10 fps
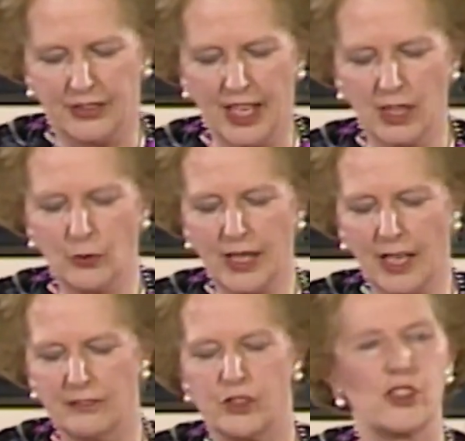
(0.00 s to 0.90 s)
then we
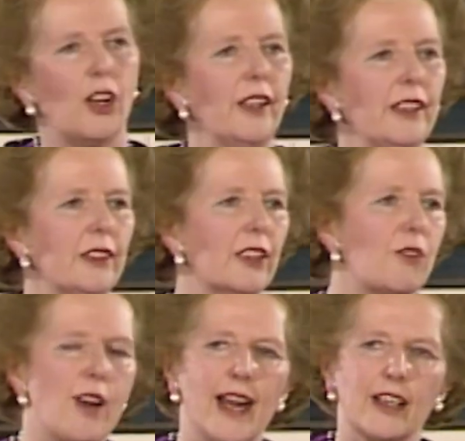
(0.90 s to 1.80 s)
have joined
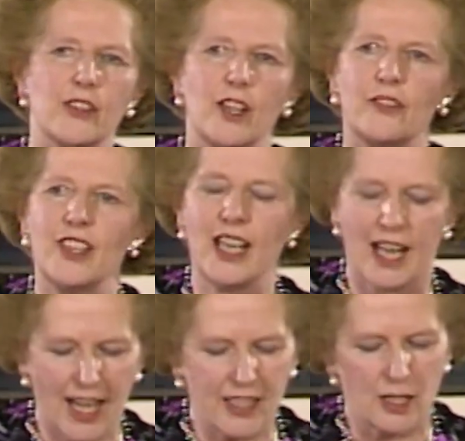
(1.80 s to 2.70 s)
the ranks of the
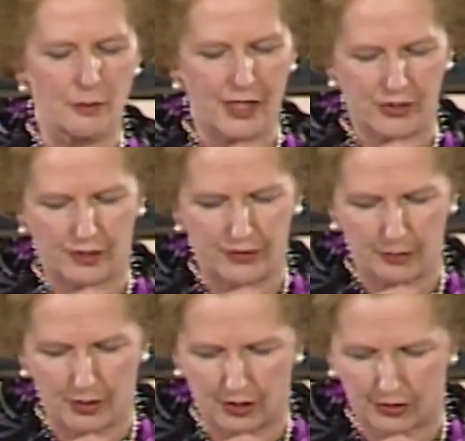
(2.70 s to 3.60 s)
enemies of
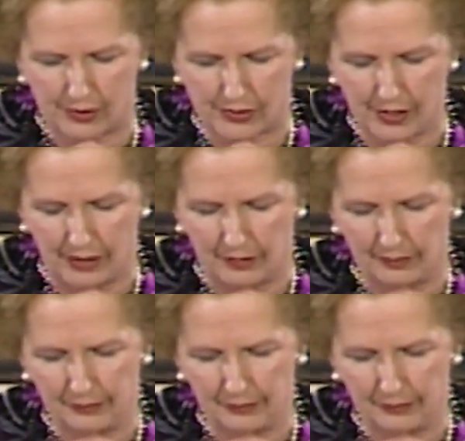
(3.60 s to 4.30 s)
democracy.